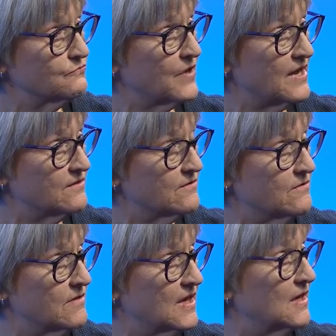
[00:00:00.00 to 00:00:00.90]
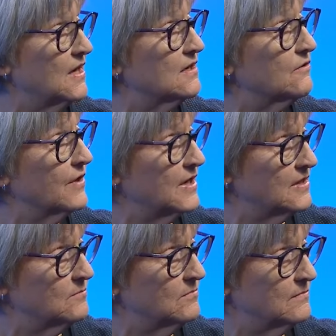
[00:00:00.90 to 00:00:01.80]
rather than
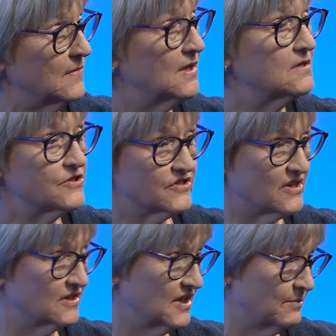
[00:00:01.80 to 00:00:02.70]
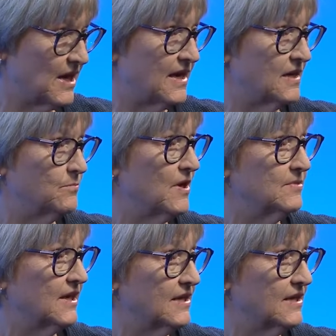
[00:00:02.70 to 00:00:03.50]
integrating them, just eliminating public